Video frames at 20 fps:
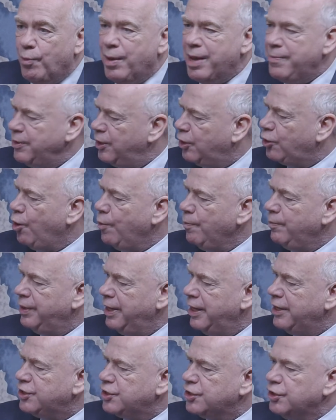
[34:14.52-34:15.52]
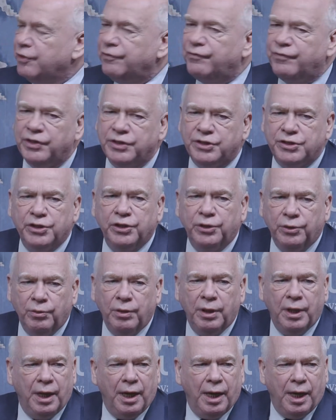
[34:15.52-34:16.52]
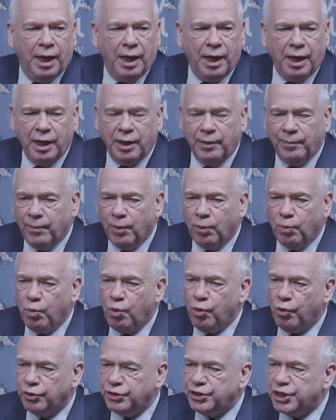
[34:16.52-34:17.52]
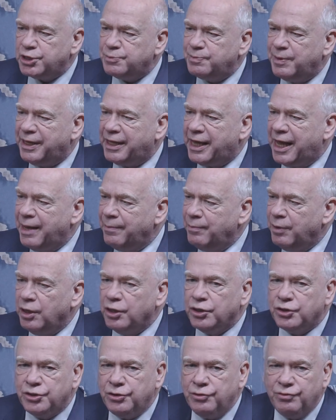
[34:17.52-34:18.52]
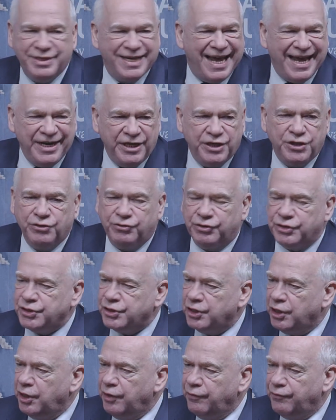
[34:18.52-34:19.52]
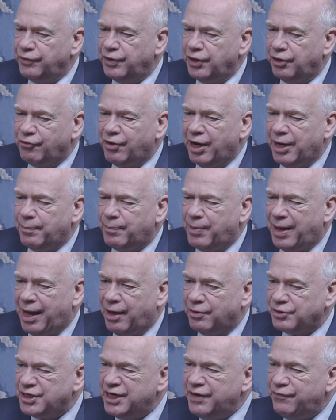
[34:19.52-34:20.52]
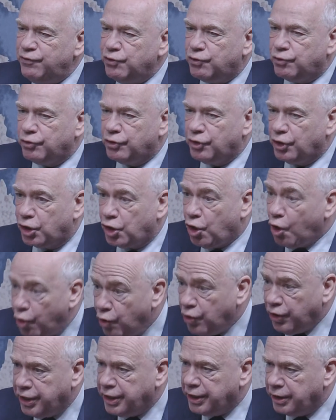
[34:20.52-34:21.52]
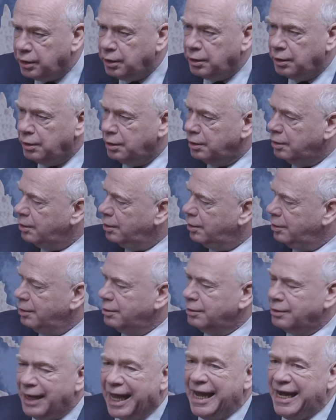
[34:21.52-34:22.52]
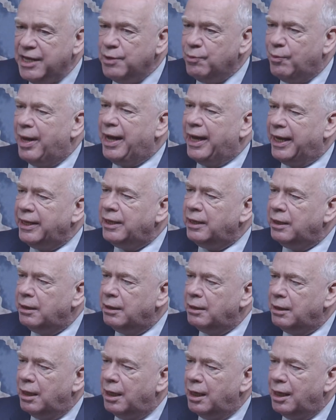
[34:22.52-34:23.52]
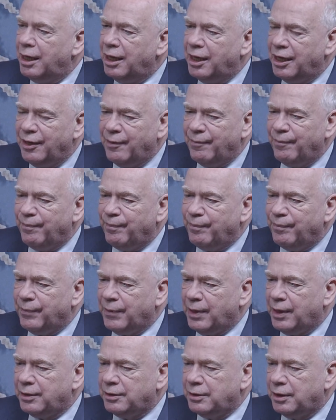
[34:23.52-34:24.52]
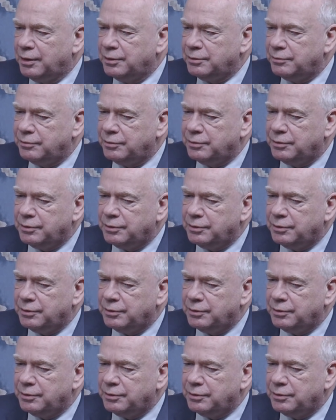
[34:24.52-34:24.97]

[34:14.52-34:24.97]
maybe a combination of the two. Um, war just became too dangerous for the great powers. And if you couldn't conquer anyway, um, and, and